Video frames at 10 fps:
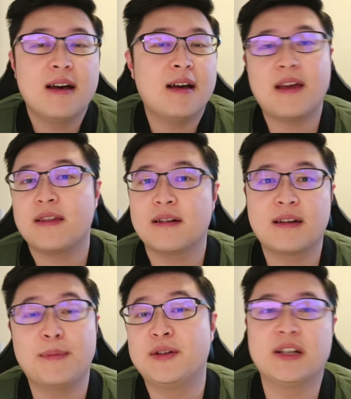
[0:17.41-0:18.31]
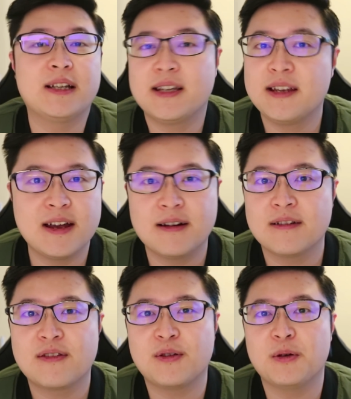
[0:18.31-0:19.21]
another bajillion
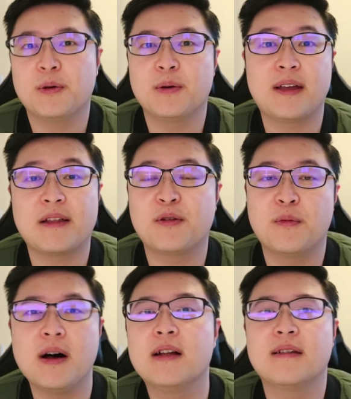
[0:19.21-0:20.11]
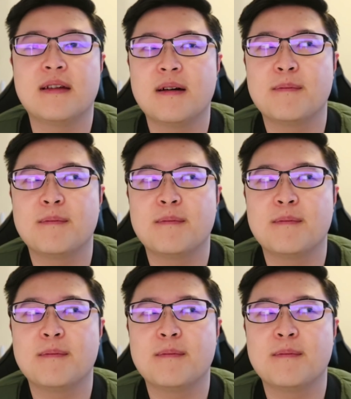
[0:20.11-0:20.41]
years to get to one